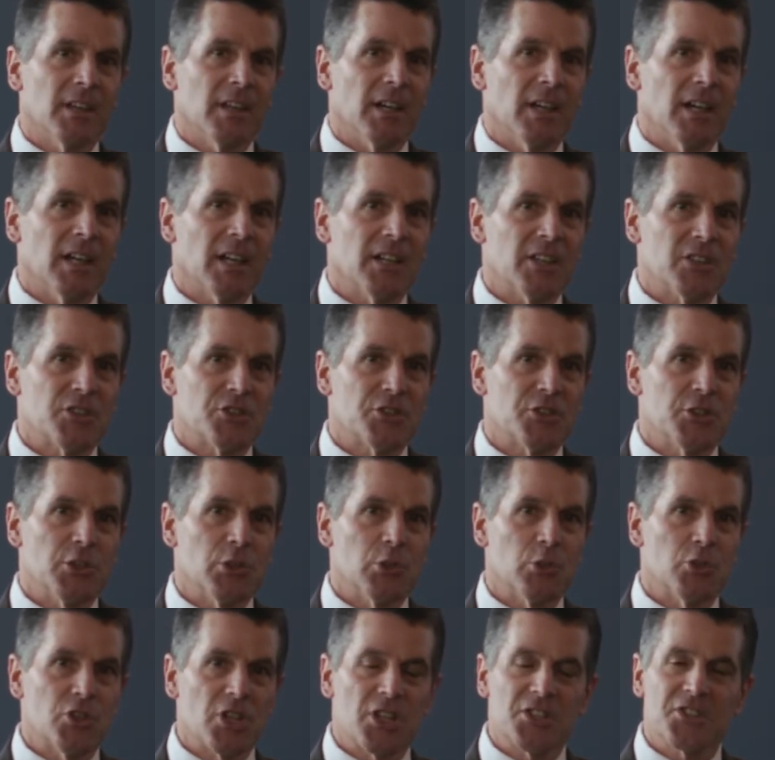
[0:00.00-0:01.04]
is
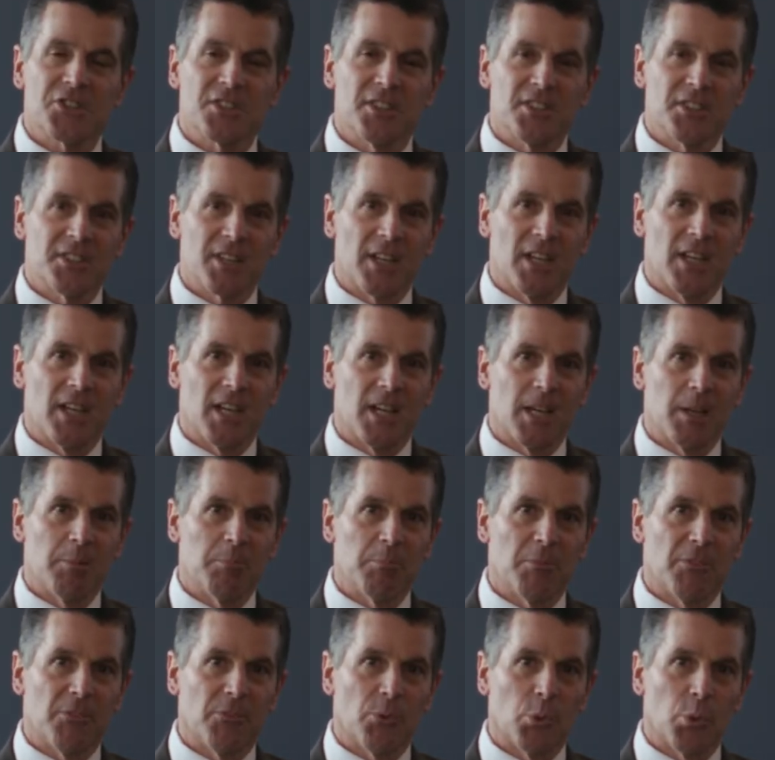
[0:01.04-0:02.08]
due just in time
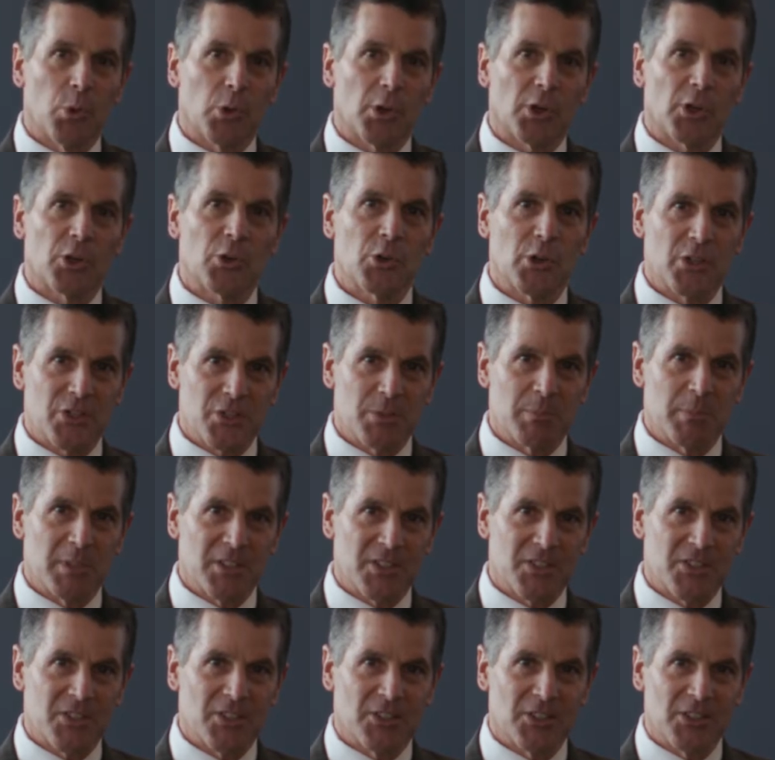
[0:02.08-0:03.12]
for
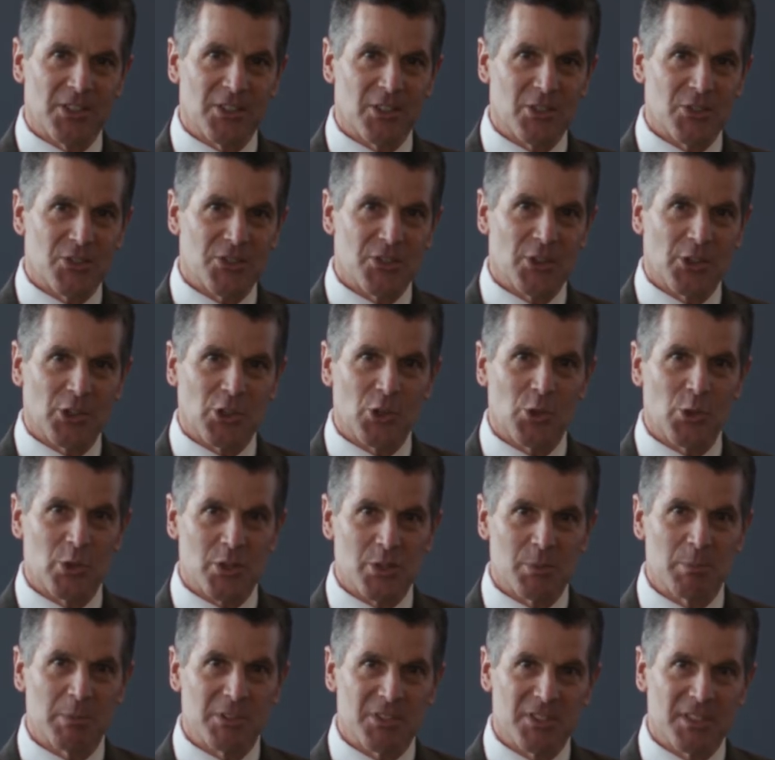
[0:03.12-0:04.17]
Christmas. So there's your
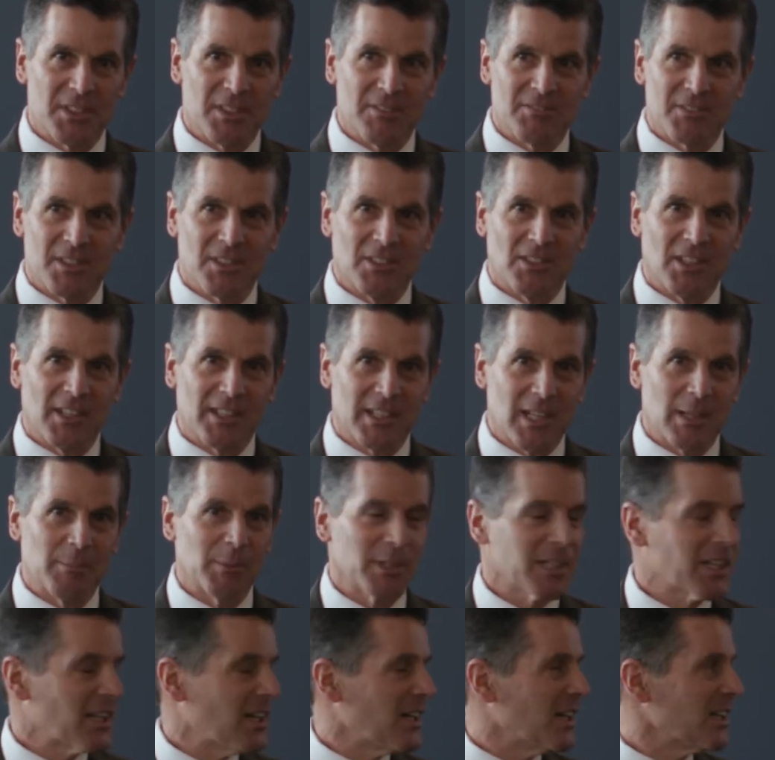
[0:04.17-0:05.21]
Christmas gift to
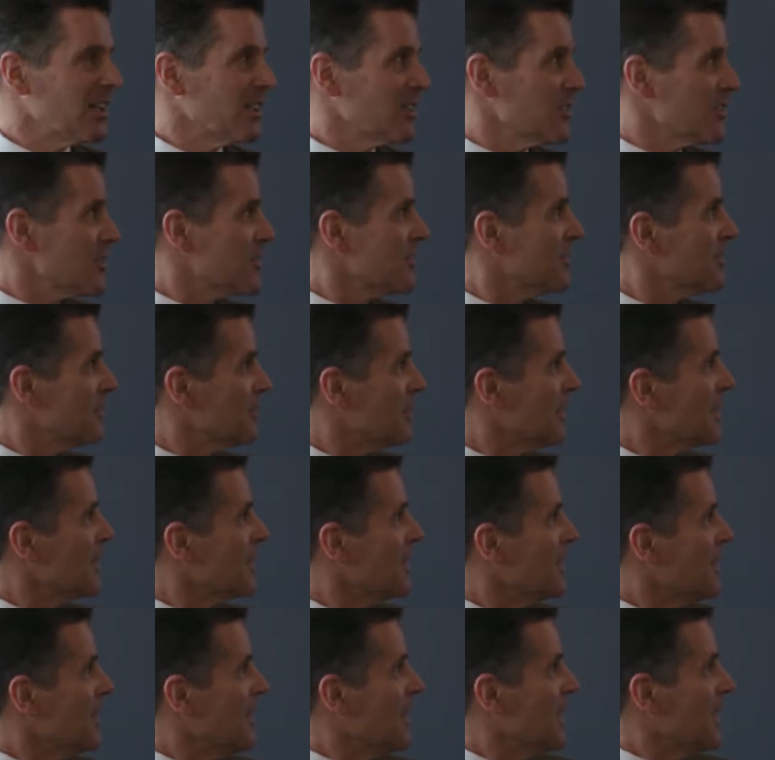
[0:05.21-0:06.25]
Lycoming College.
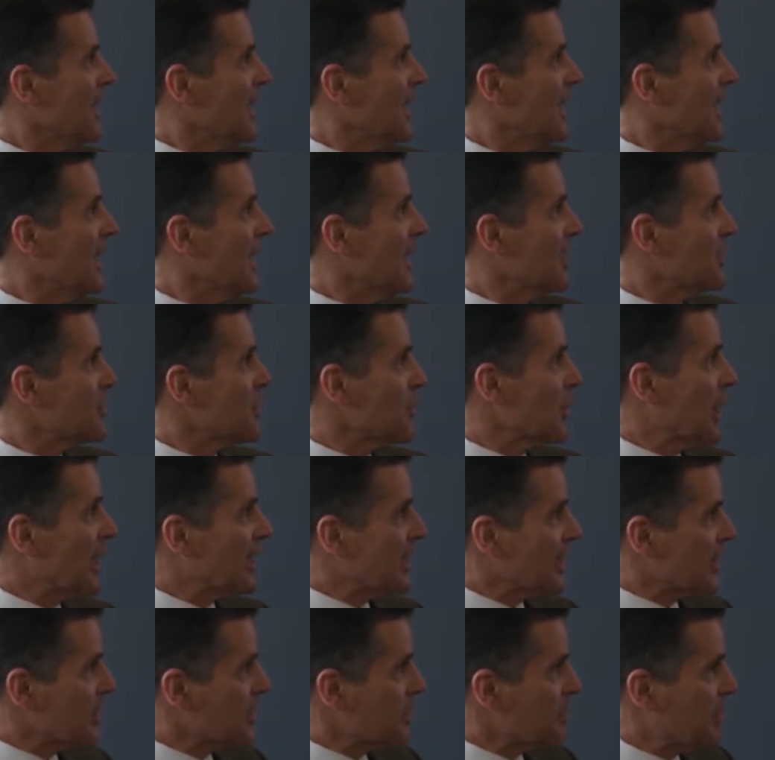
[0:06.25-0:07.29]
Direct
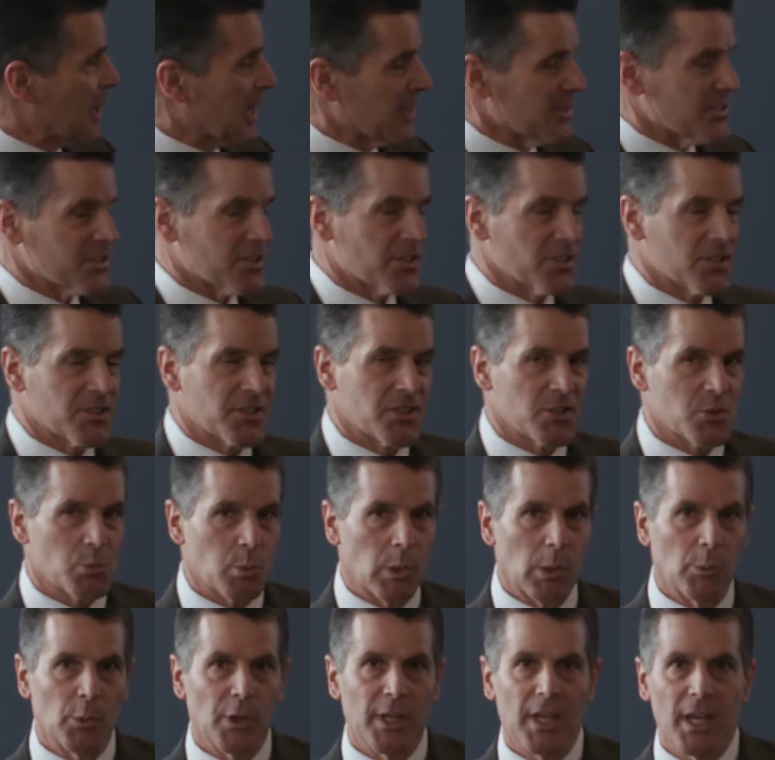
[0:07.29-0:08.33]
expenses is
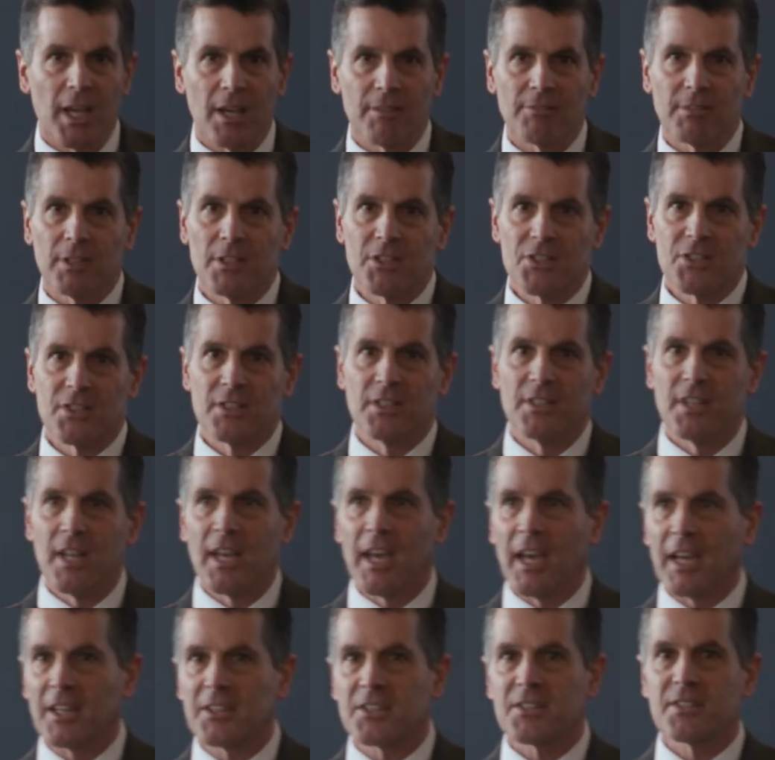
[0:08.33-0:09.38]
what we have listed
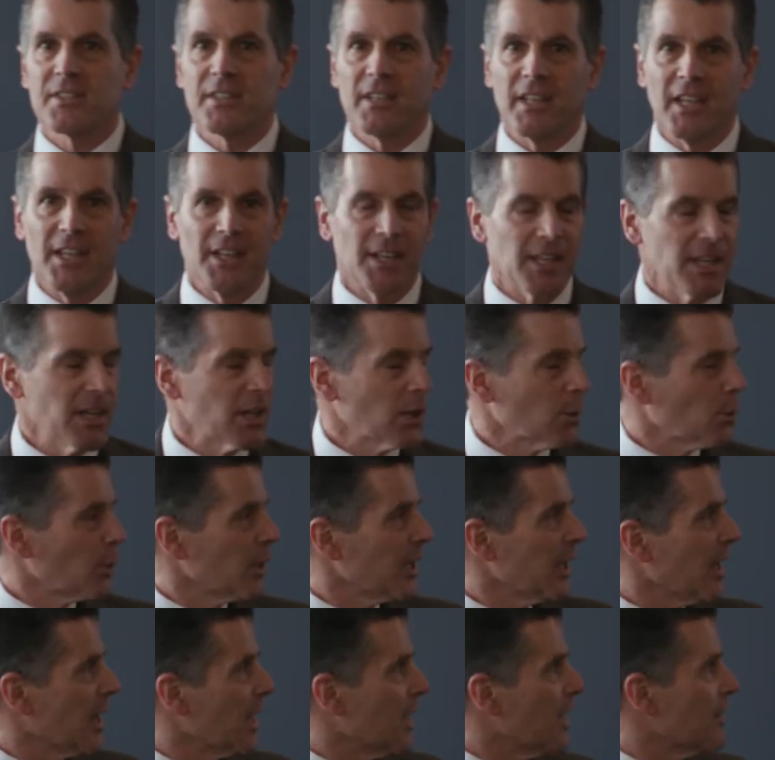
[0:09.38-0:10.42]
next. And here we
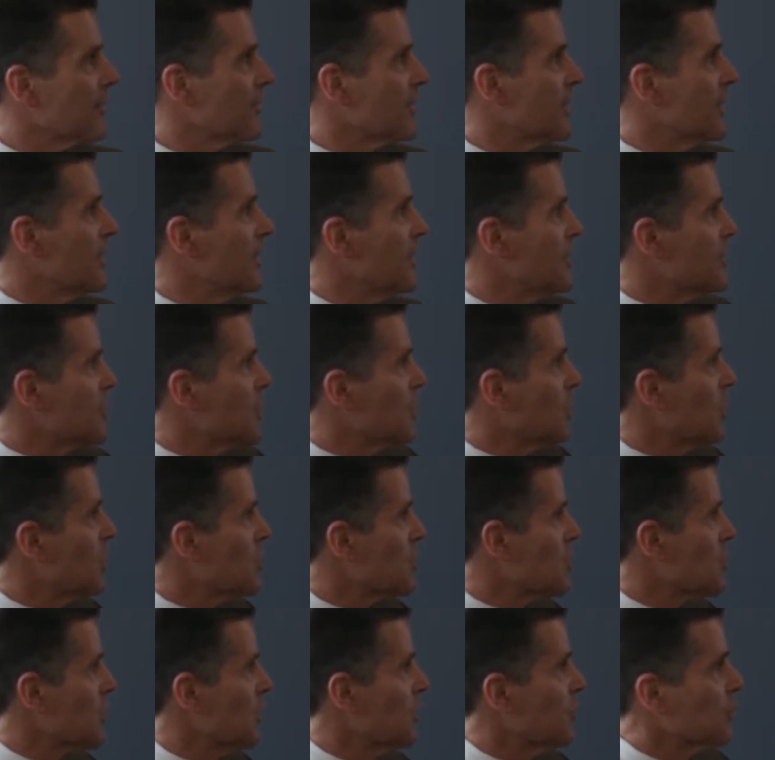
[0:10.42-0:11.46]
have the
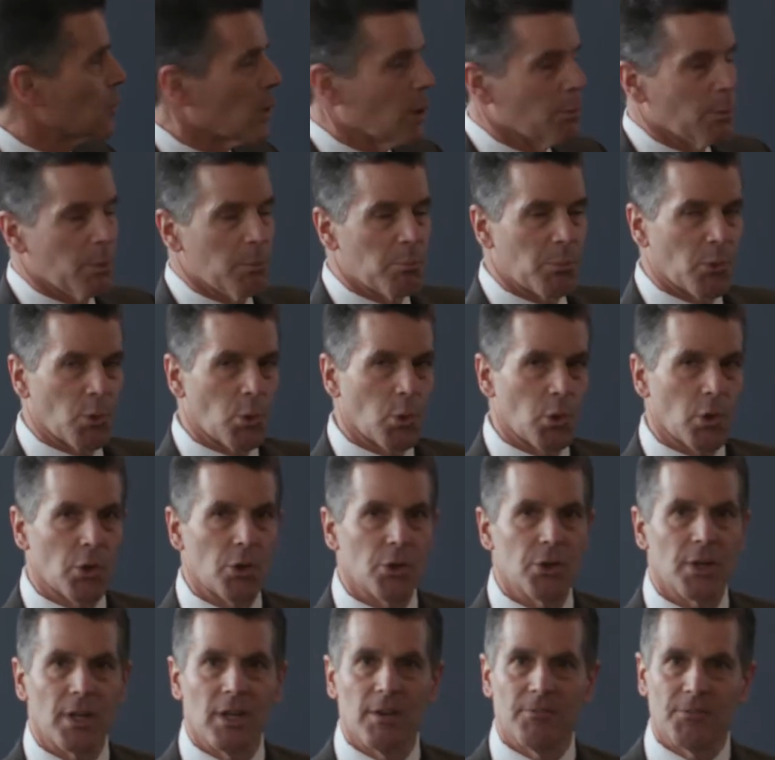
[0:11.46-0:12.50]
tuition, room and
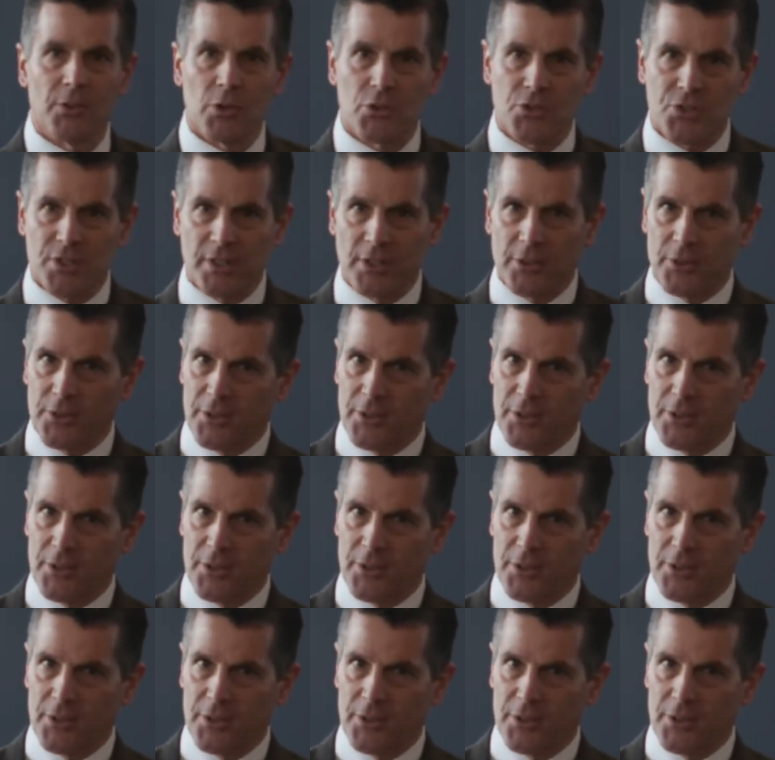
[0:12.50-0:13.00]
board, if your son or